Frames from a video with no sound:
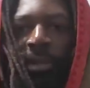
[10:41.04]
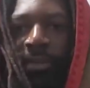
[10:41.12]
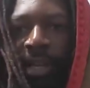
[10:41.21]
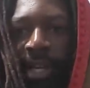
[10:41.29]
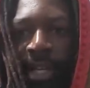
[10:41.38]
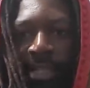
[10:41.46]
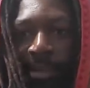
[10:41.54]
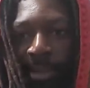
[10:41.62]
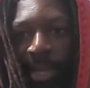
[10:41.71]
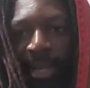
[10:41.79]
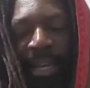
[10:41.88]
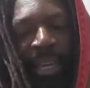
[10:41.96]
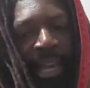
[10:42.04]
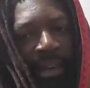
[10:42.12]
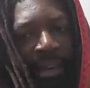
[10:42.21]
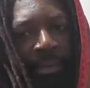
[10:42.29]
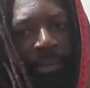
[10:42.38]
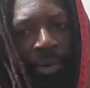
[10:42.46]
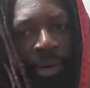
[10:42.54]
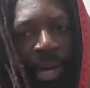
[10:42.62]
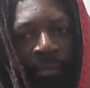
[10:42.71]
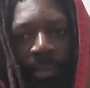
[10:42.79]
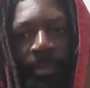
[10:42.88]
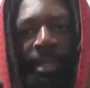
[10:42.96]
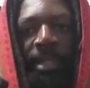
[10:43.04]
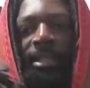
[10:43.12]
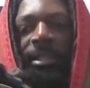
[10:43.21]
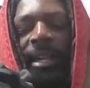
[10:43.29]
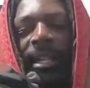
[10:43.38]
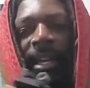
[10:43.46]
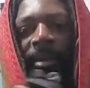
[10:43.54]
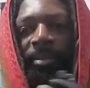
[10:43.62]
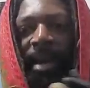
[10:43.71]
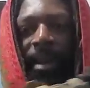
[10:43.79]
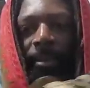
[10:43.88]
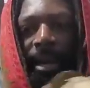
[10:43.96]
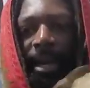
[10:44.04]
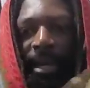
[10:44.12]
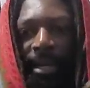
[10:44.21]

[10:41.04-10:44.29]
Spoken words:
of, I guess, the bag I carry more often because it's not like a backpack,